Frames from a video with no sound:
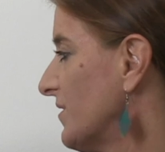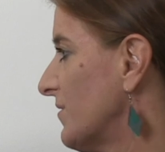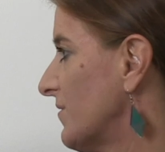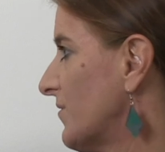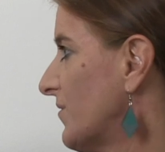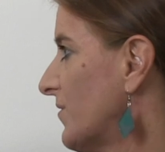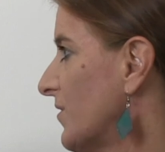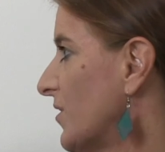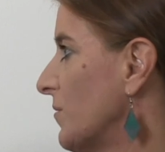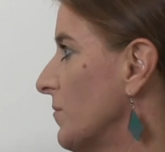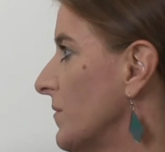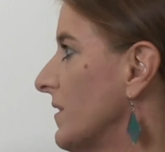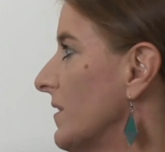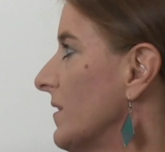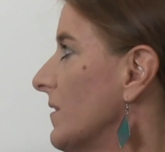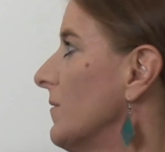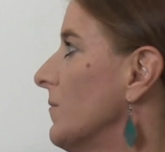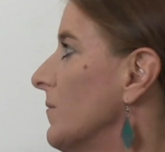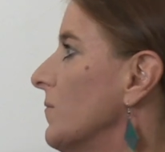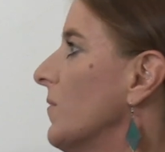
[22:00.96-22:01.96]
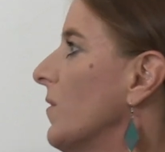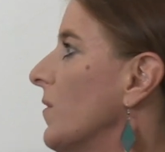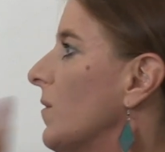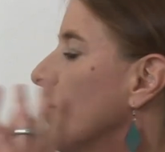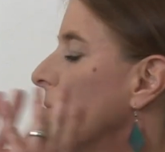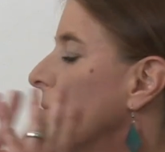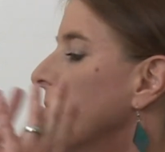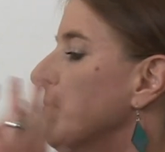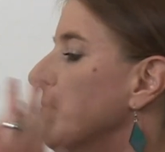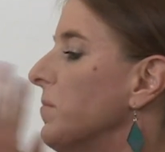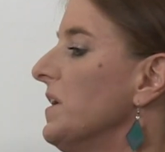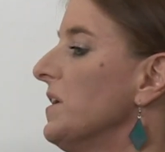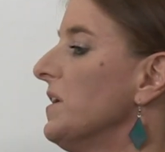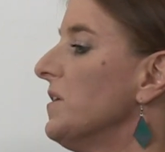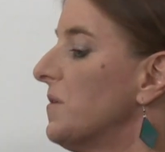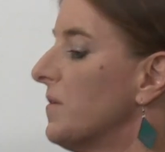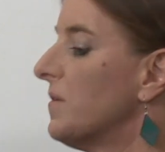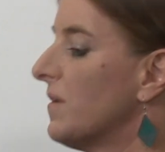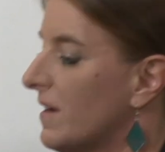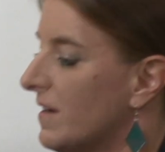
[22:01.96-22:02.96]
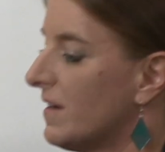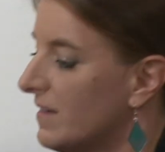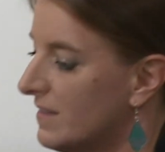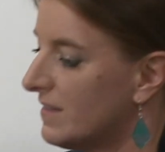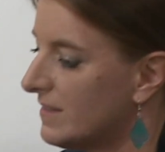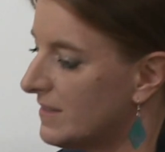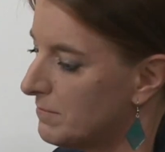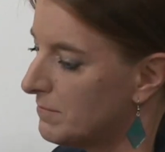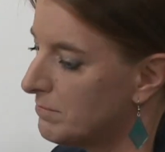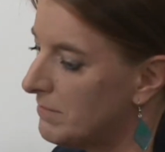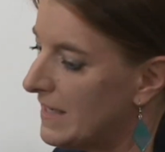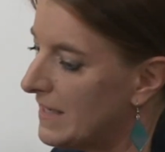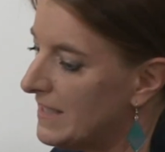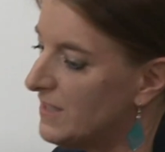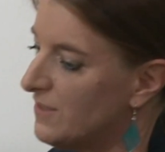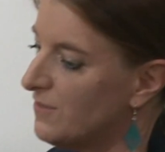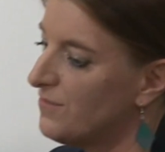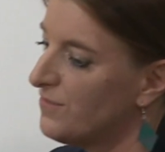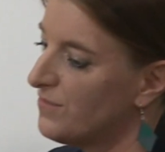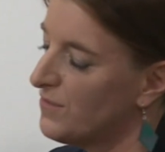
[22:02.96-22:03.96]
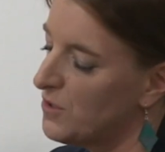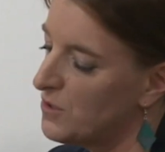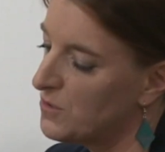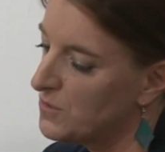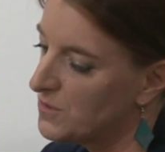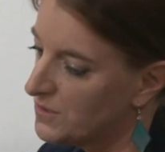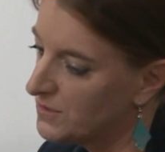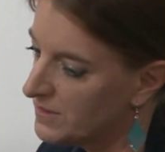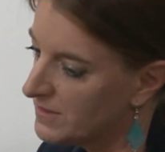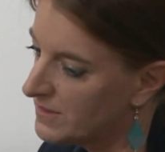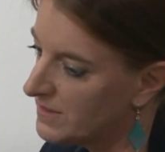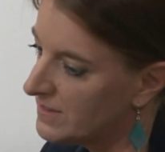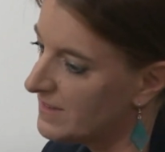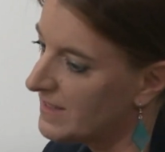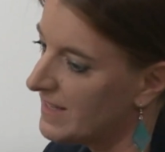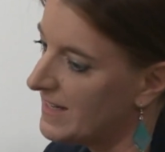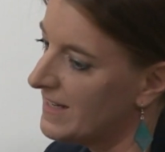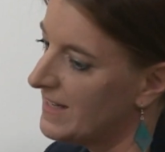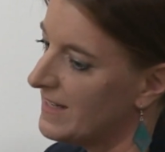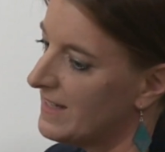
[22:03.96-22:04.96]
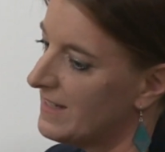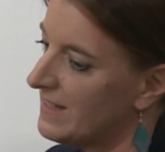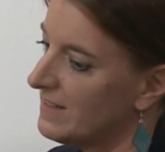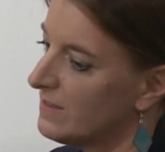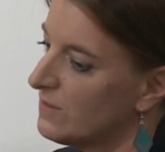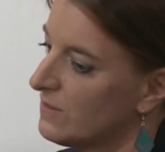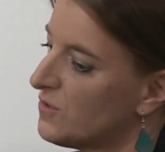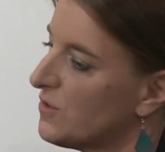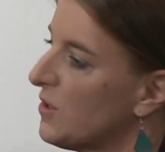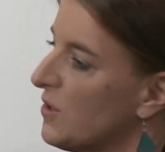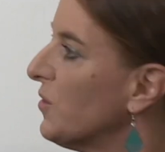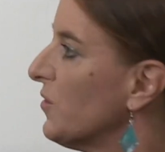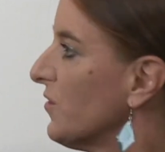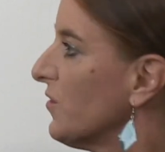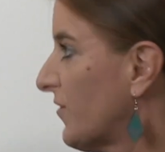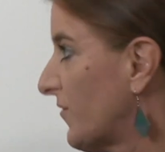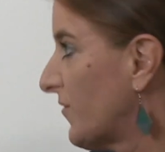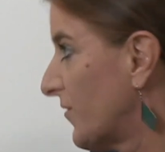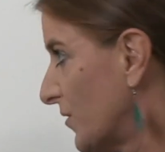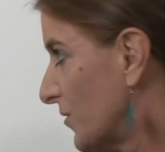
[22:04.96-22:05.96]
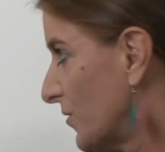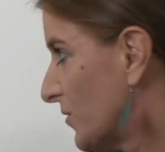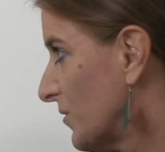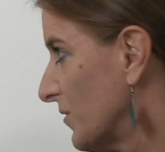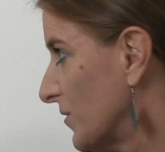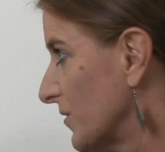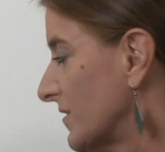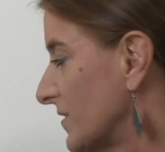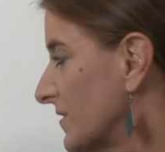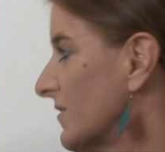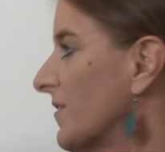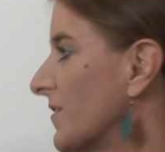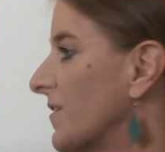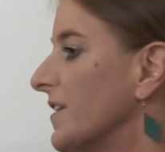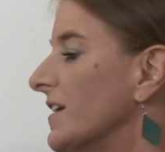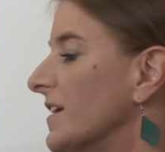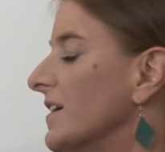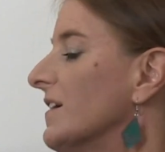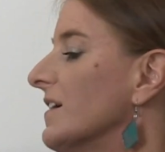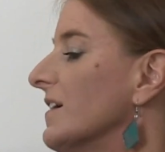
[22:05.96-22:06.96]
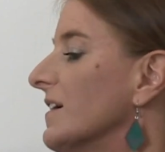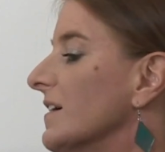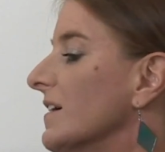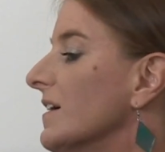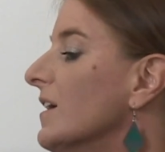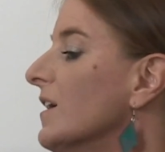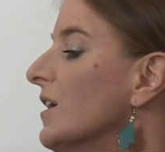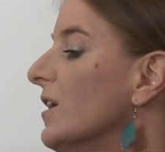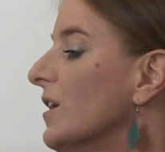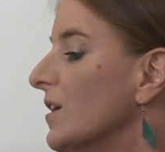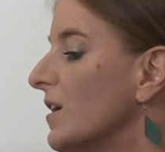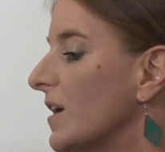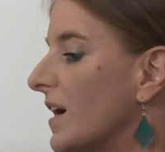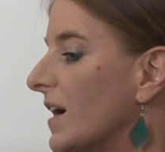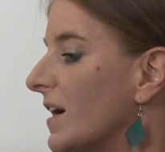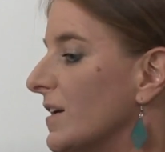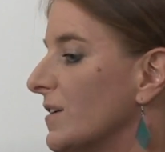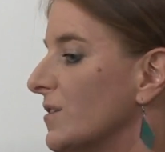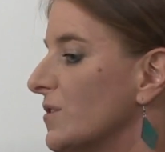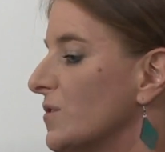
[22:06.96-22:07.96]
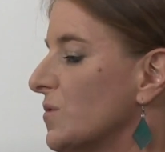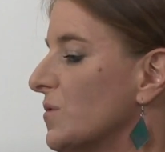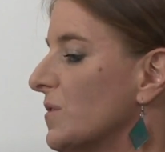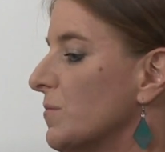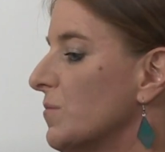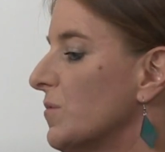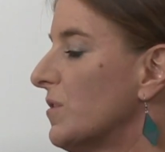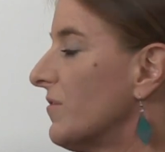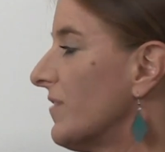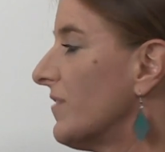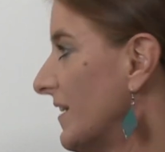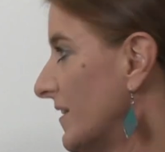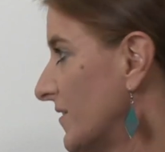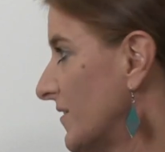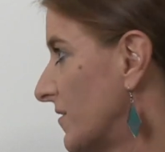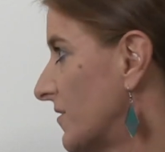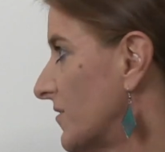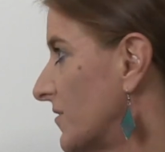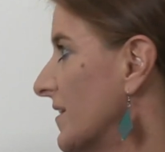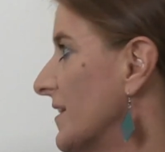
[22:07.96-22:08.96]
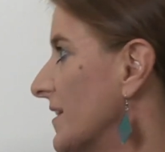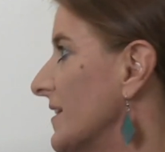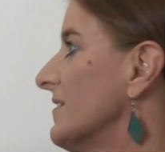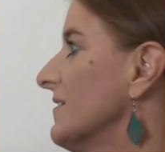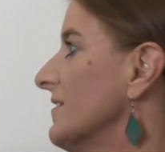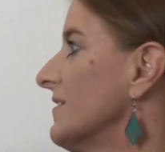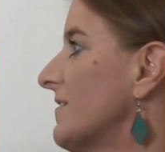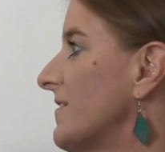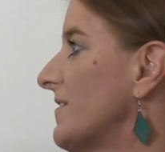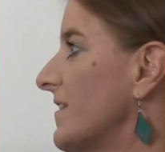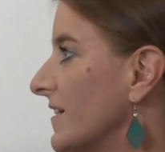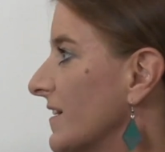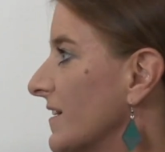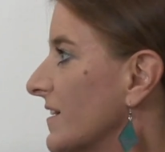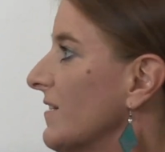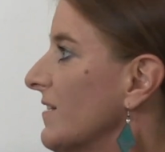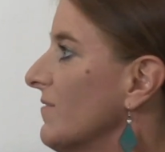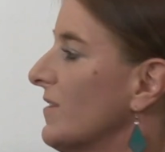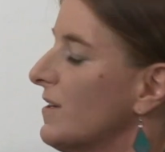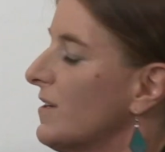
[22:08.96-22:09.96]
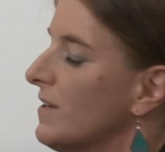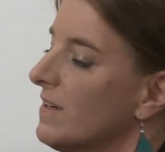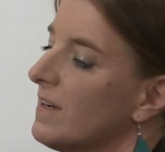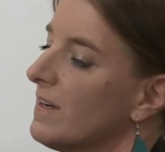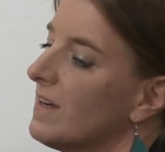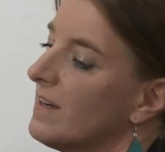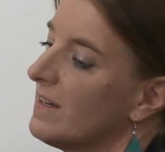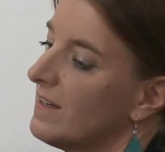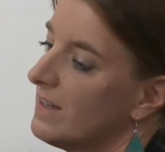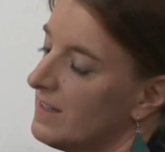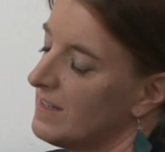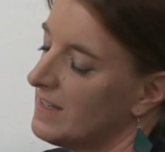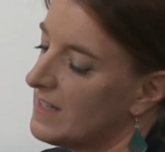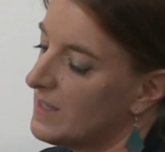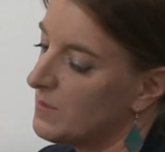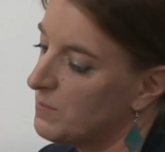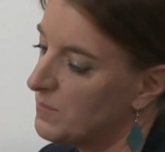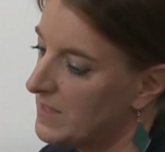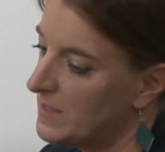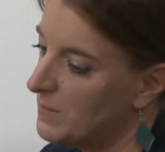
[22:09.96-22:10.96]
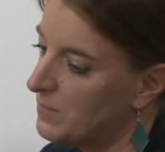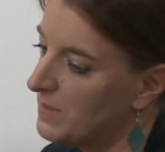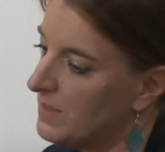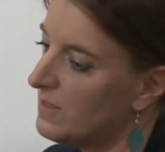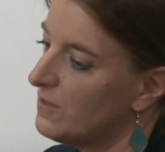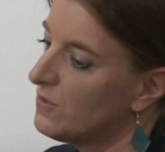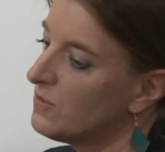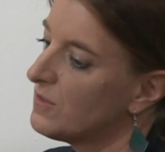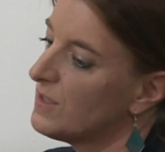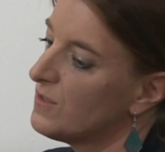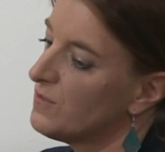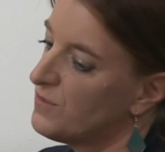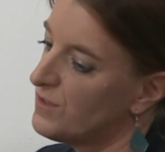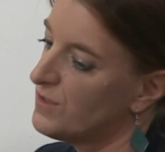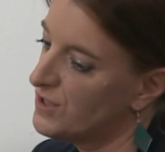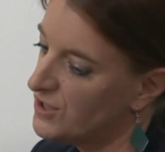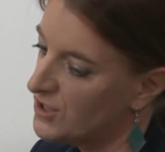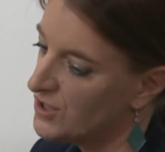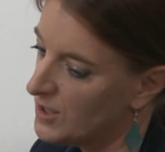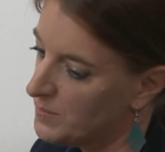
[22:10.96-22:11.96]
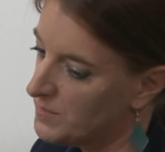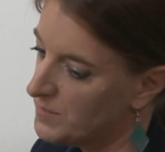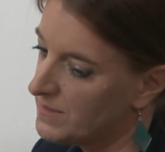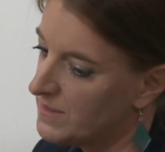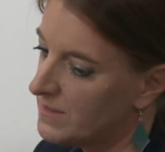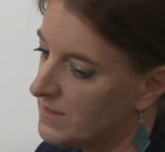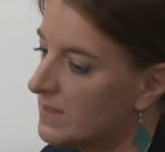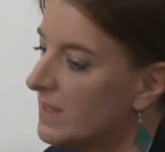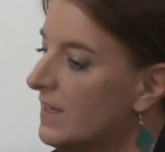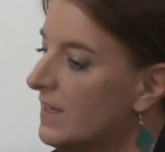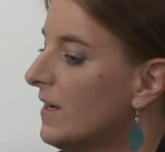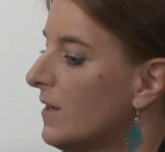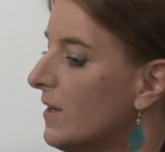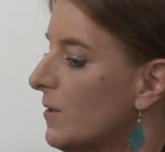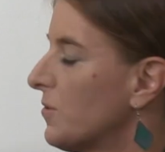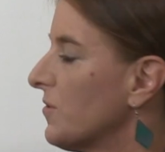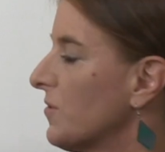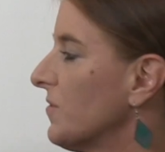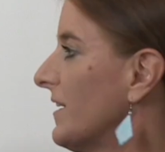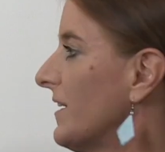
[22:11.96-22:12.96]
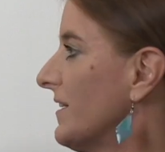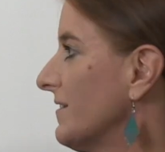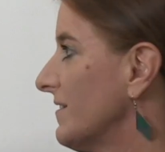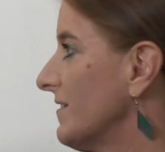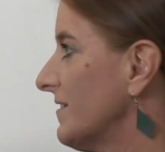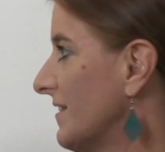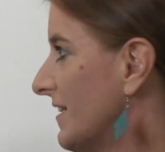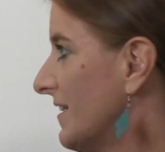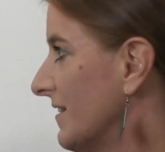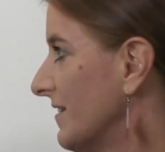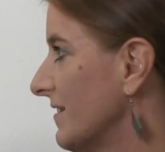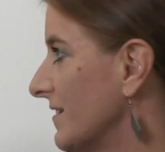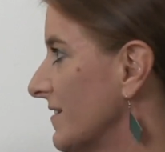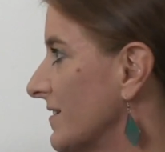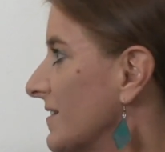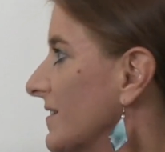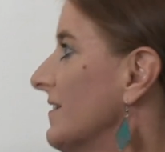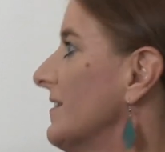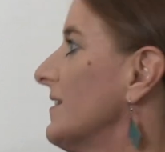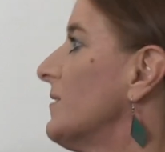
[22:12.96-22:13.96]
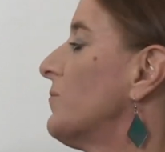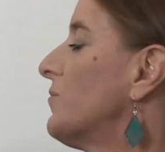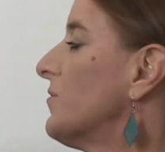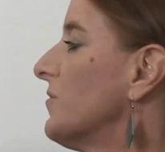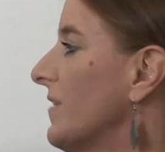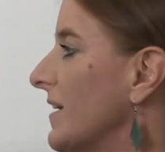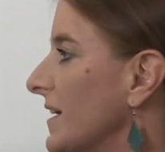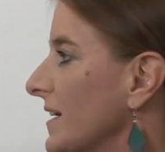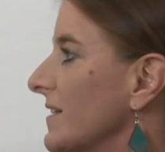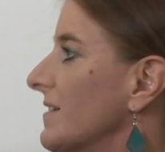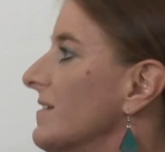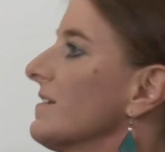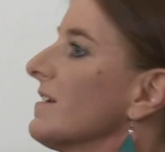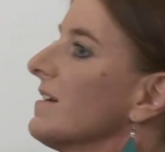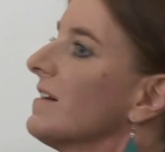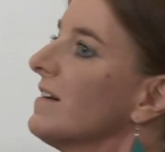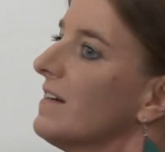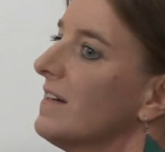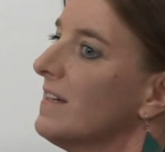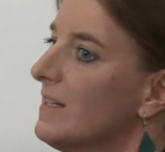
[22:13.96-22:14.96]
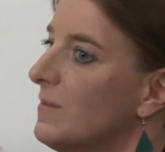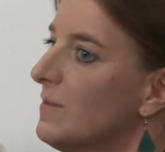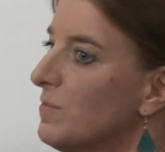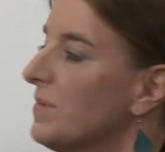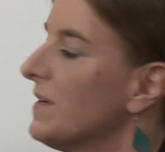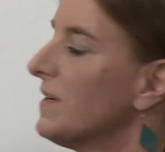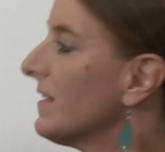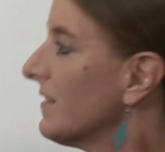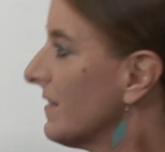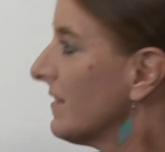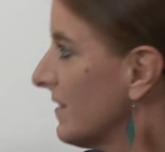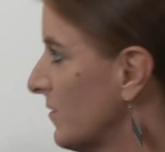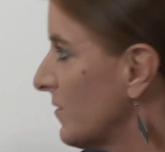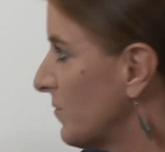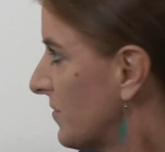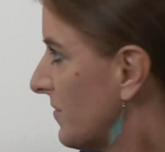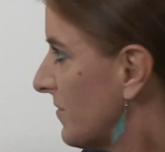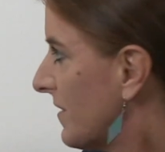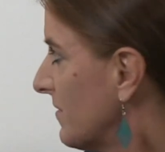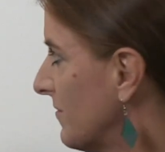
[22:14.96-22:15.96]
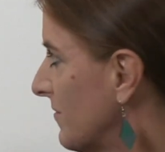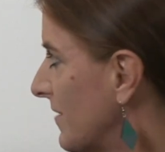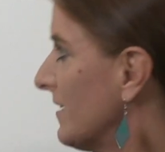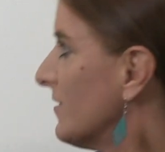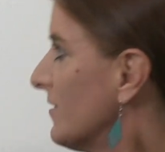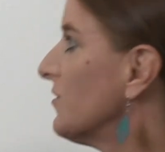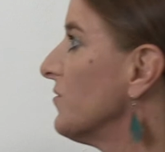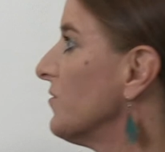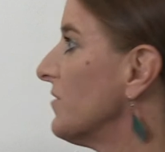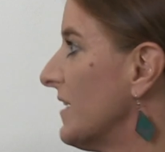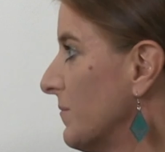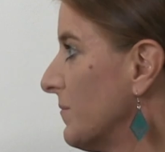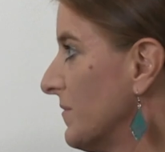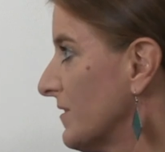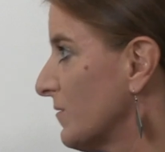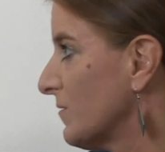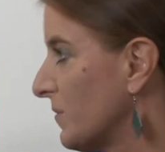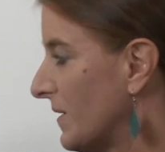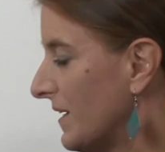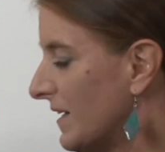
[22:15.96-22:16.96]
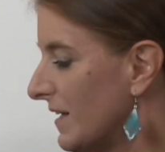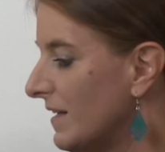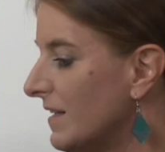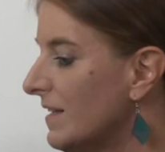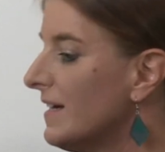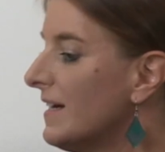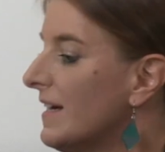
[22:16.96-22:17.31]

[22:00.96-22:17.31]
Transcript: from a mere money-focused and growth-focused thinking to a more value-oriented thinking, where the young people are looking for jobs that provide sense and that provide impact and that provide value to them as well.